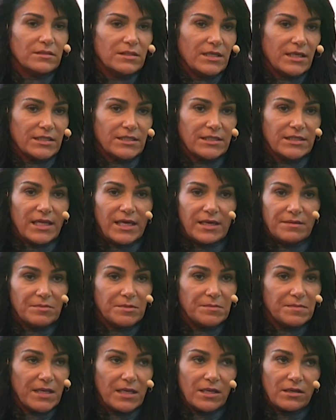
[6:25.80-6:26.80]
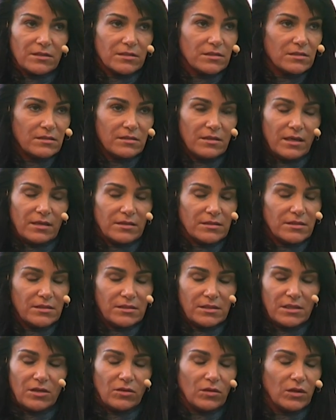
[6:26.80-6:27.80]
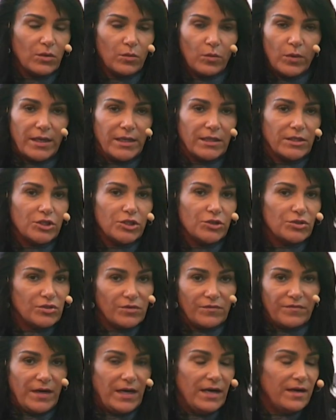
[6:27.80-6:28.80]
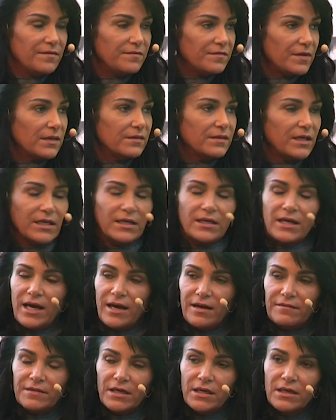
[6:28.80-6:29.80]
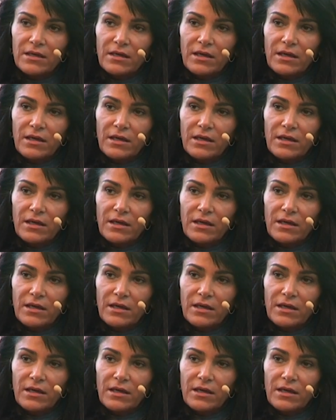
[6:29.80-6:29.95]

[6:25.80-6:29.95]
sex slaves because that's the only way to survive. They have,